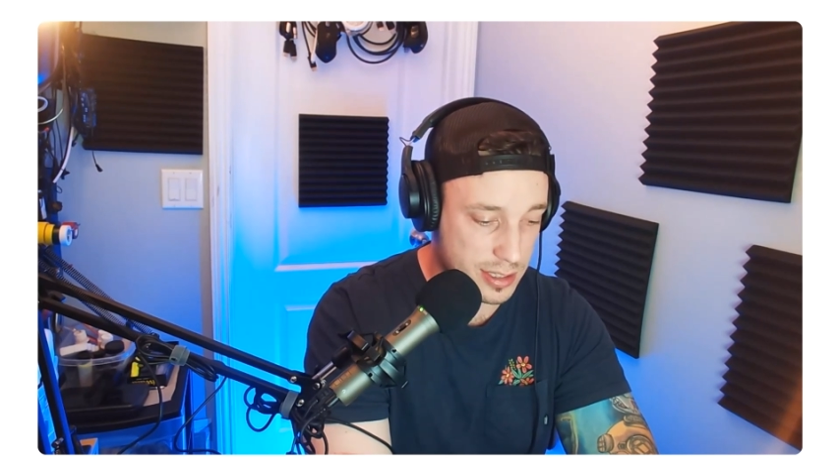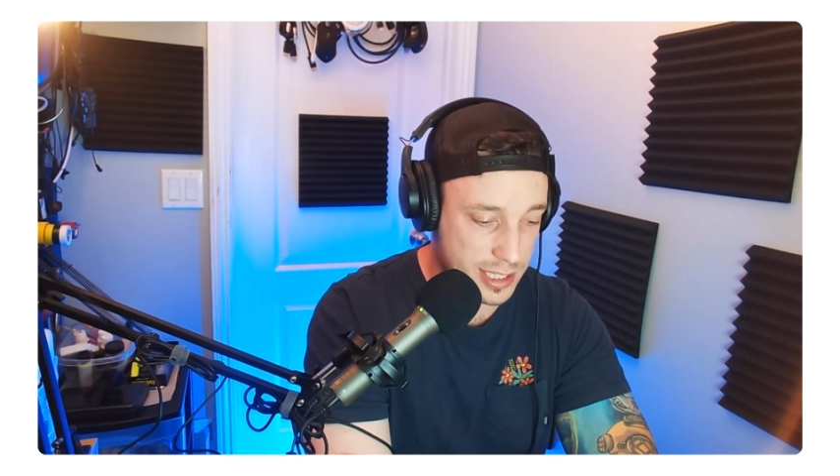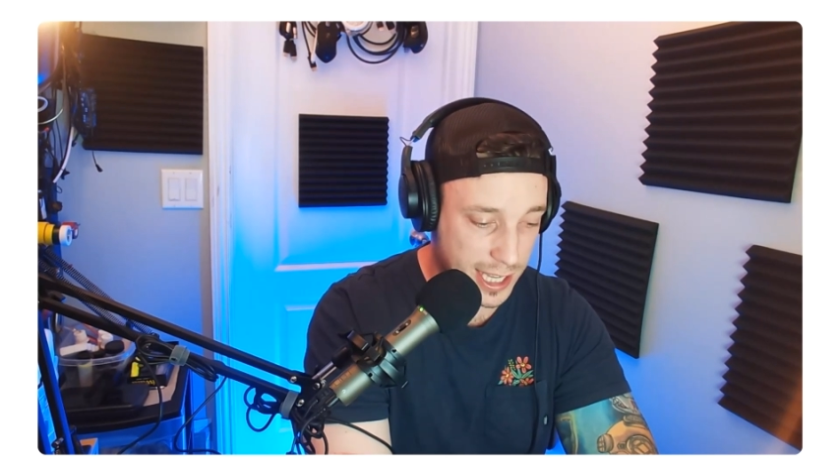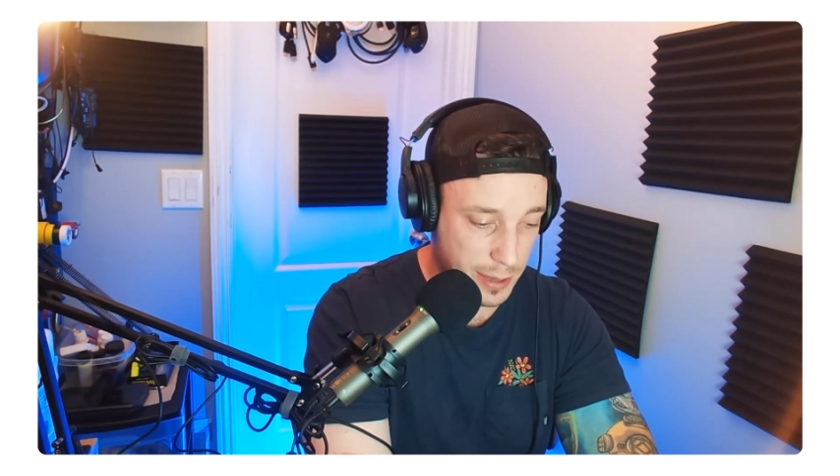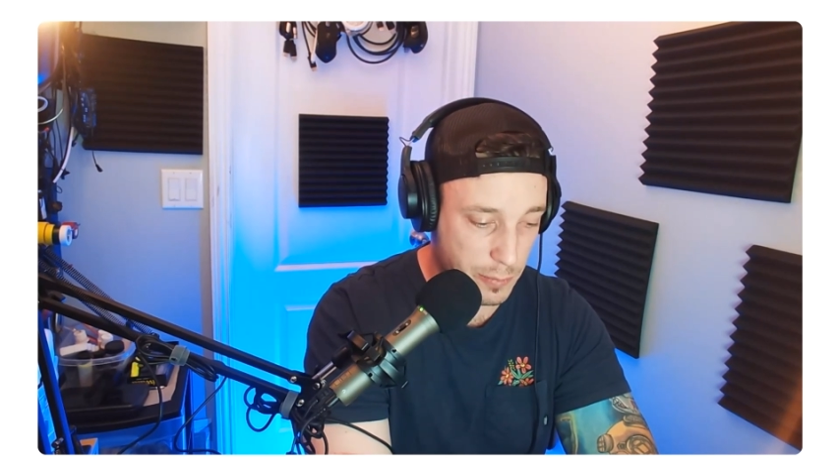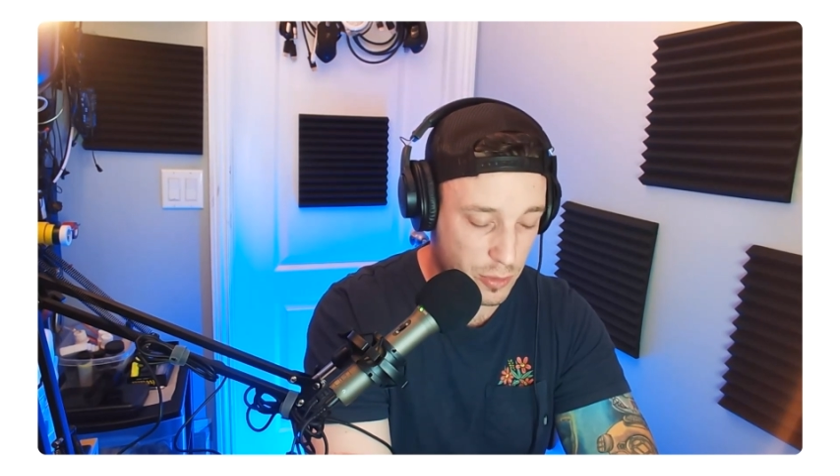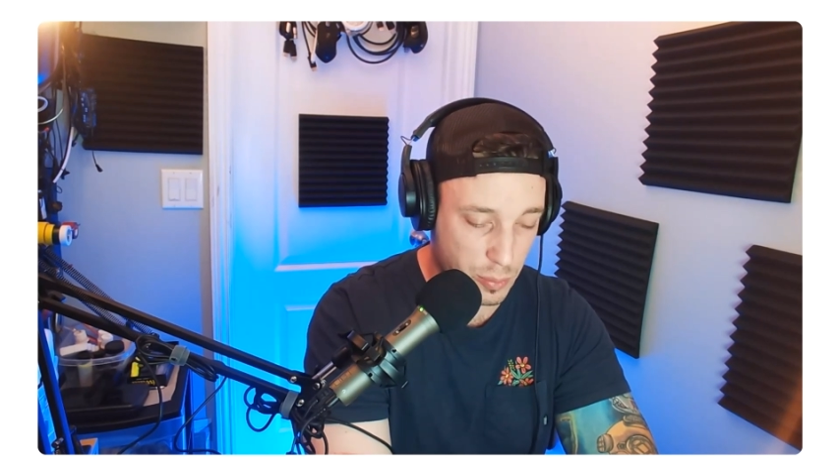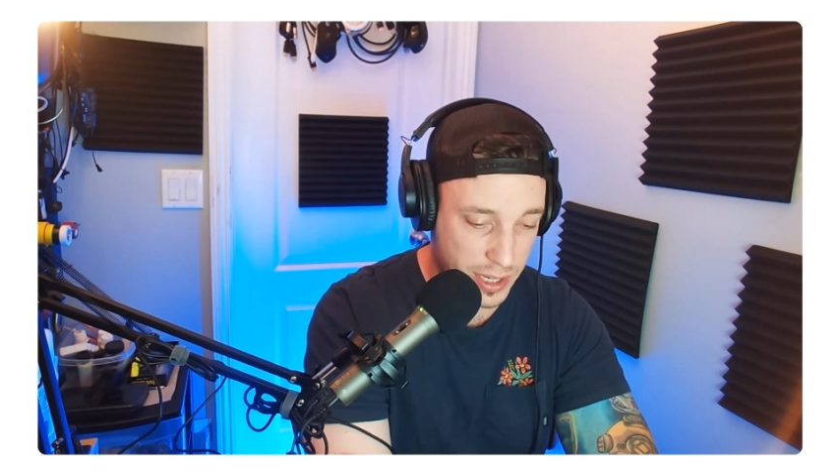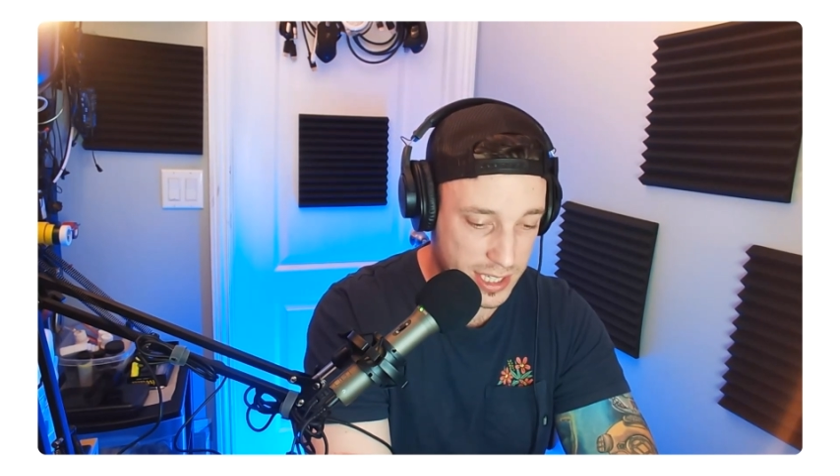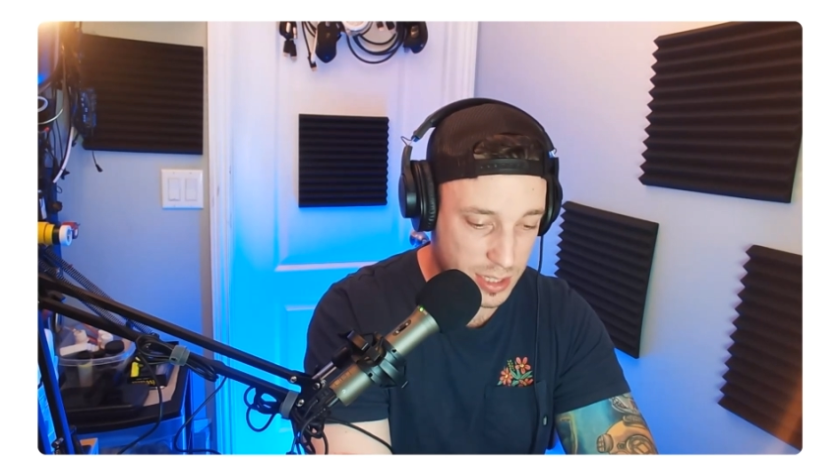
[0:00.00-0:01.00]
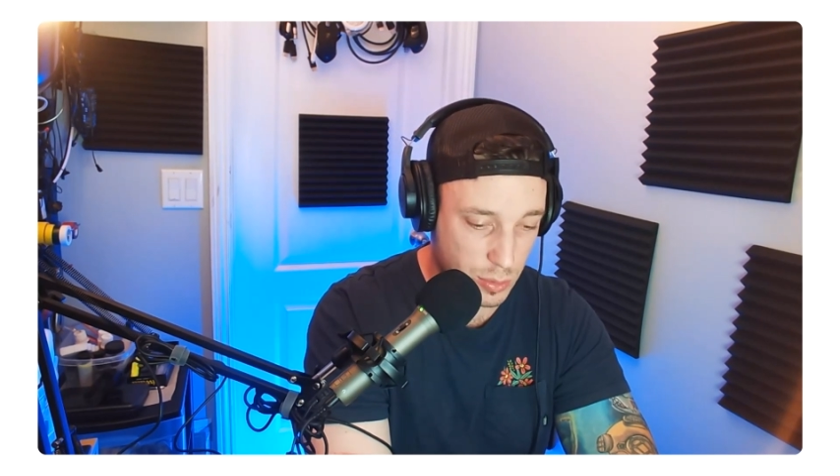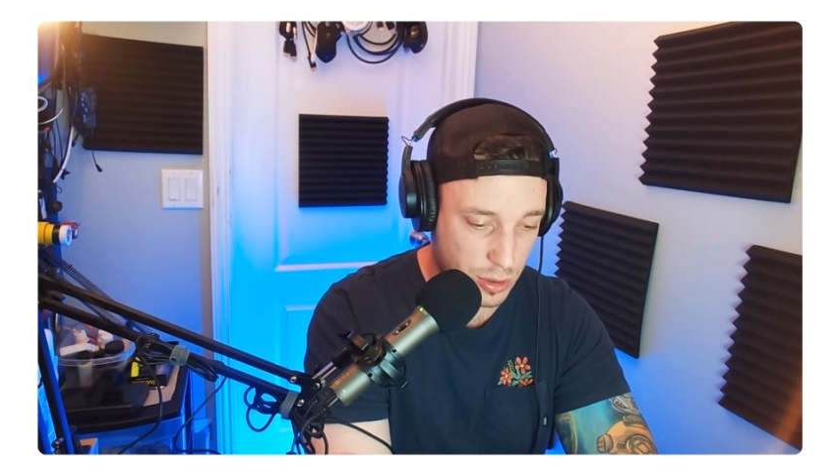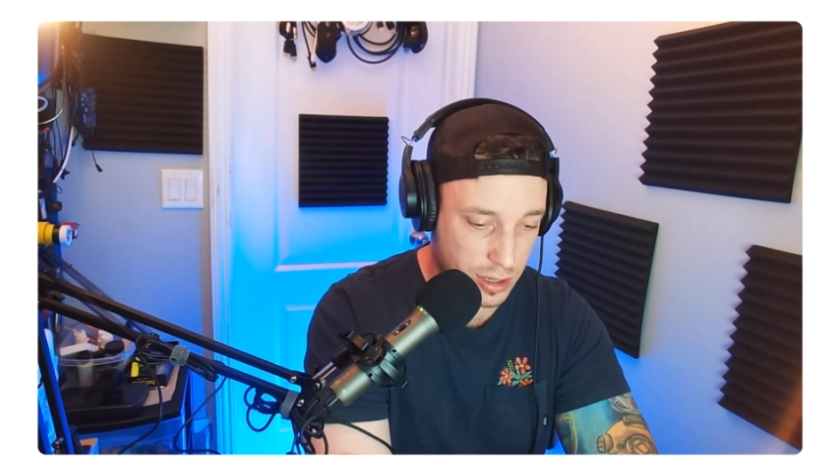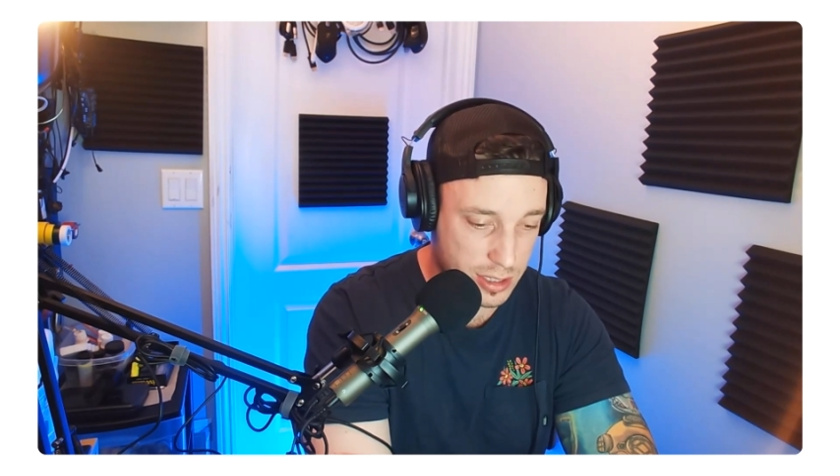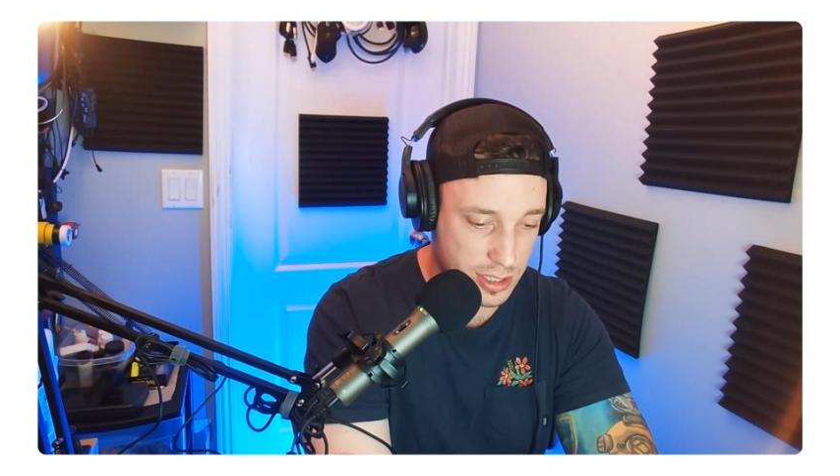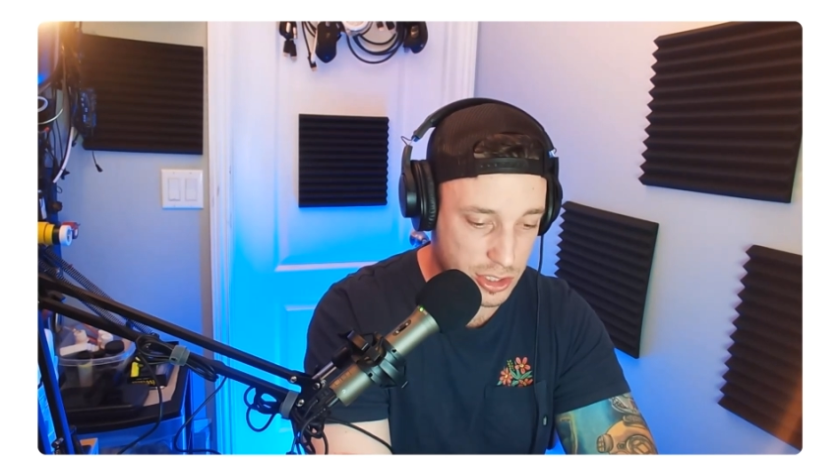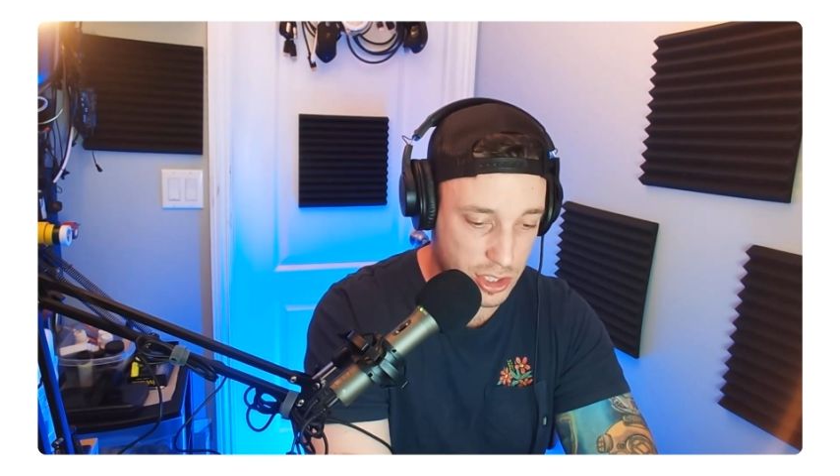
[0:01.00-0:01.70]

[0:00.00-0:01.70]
Tim from PC Works and